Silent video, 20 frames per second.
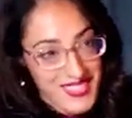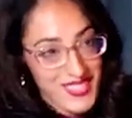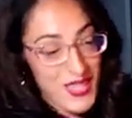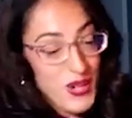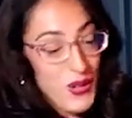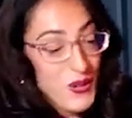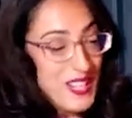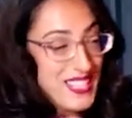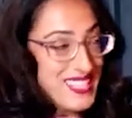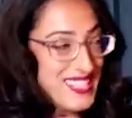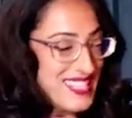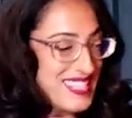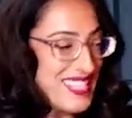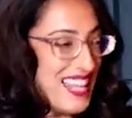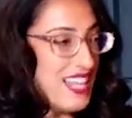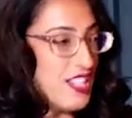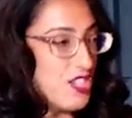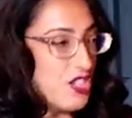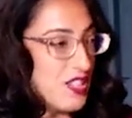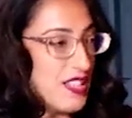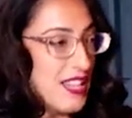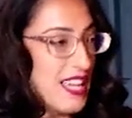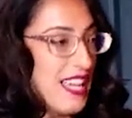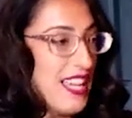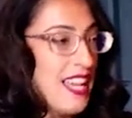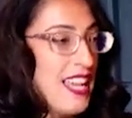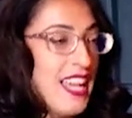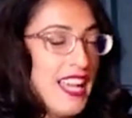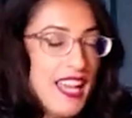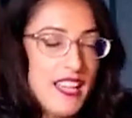So it's
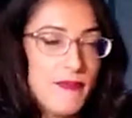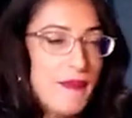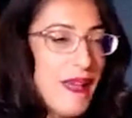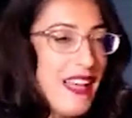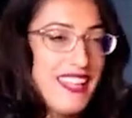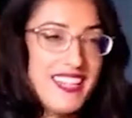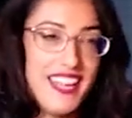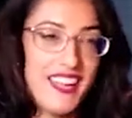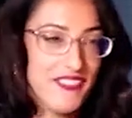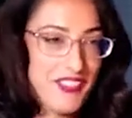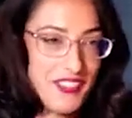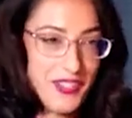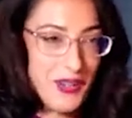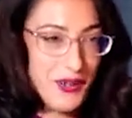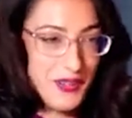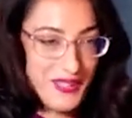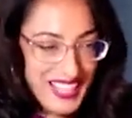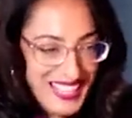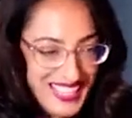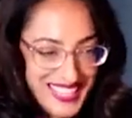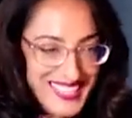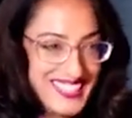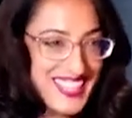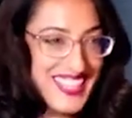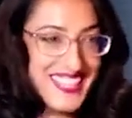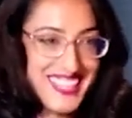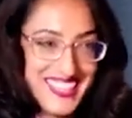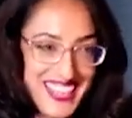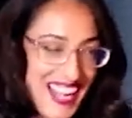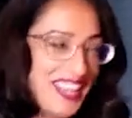essentially, men never know. Like it's
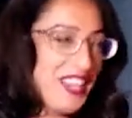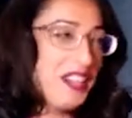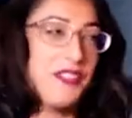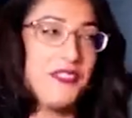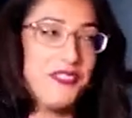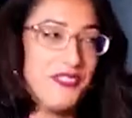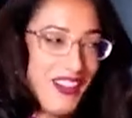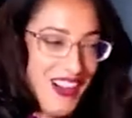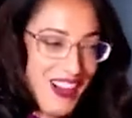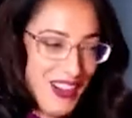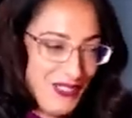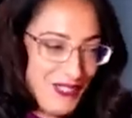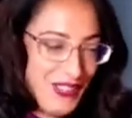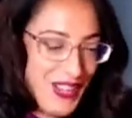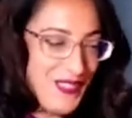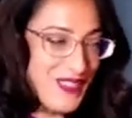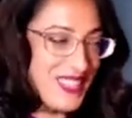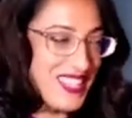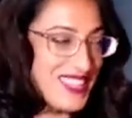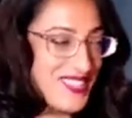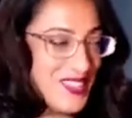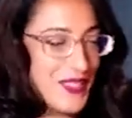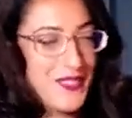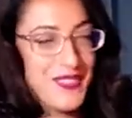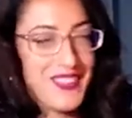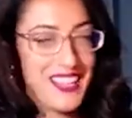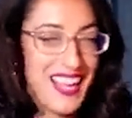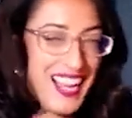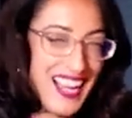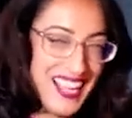not your fault. Women sort
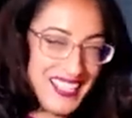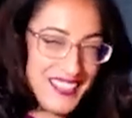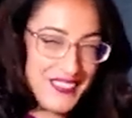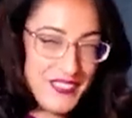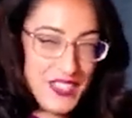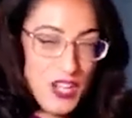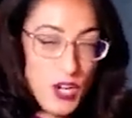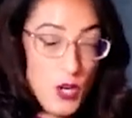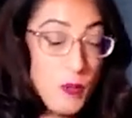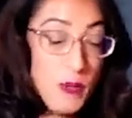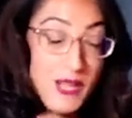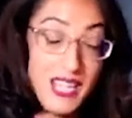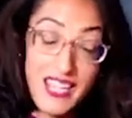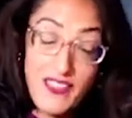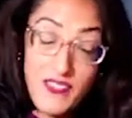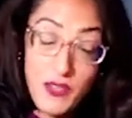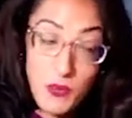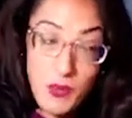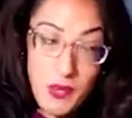of kind of know, but even